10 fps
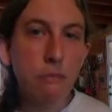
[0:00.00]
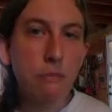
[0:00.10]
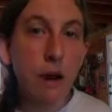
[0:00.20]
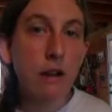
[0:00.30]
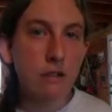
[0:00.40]

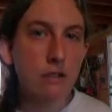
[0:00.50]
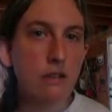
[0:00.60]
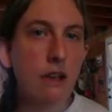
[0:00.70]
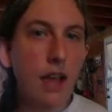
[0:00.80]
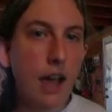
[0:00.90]
parts
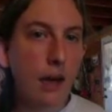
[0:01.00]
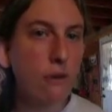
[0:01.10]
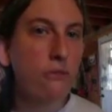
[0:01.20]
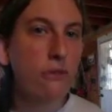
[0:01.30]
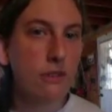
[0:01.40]
out
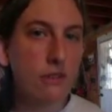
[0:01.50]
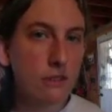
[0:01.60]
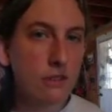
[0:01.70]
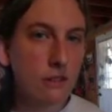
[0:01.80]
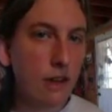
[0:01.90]
of
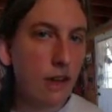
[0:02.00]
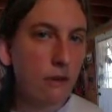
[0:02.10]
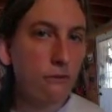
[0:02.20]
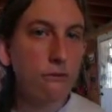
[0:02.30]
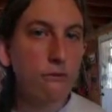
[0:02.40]

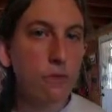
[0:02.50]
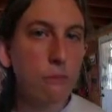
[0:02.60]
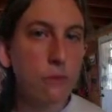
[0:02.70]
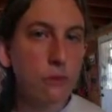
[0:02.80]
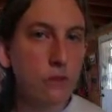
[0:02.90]
the
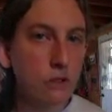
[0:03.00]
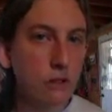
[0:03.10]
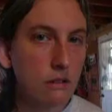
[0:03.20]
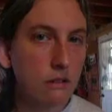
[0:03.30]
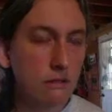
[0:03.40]

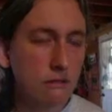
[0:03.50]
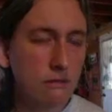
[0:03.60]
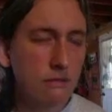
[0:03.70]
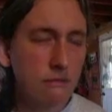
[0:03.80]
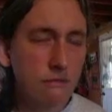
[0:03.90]
pollution,
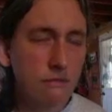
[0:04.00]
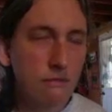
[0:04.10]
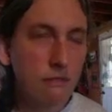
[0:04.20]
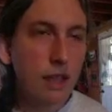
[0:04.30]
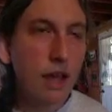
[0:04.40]

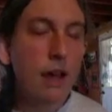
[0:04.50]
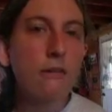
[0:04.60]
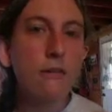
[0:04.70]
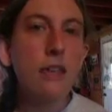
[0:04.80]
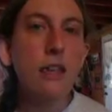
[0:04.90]
out
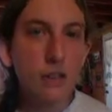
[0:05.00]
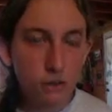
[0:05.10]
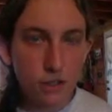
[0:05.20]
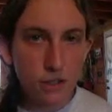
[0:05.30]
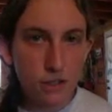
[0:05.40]
of the
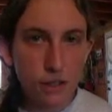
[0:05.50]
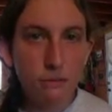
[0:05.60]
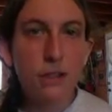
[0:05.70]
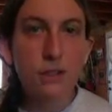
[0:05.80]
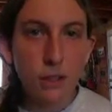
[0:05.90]

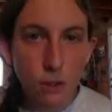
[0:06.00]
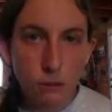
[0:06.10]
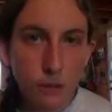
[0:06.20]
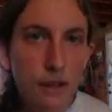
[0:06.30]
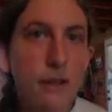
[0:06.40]
ecosystem, excuse
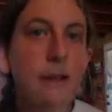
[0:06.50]
me,